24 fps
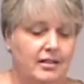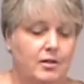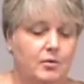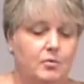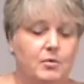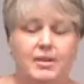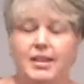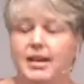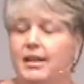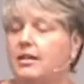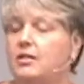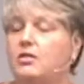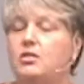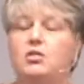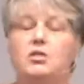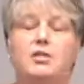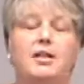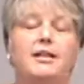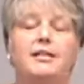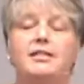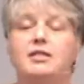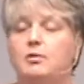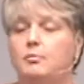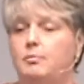where they could
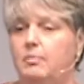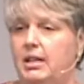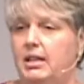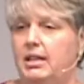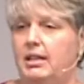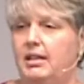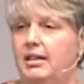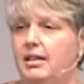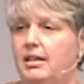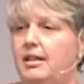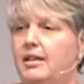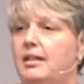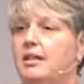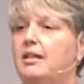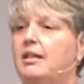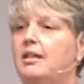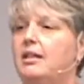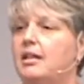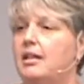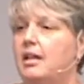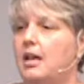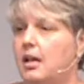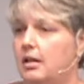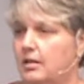just be
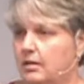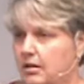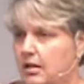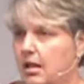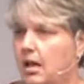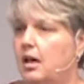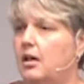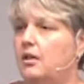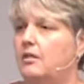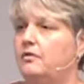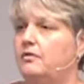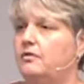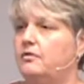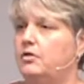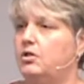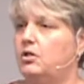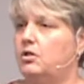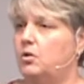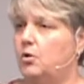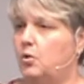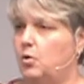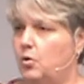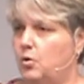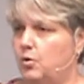a loved
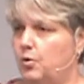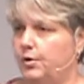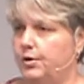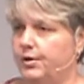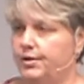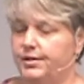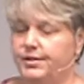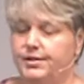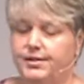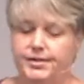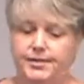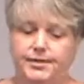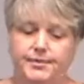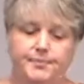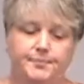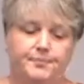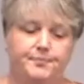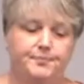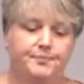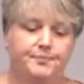horse.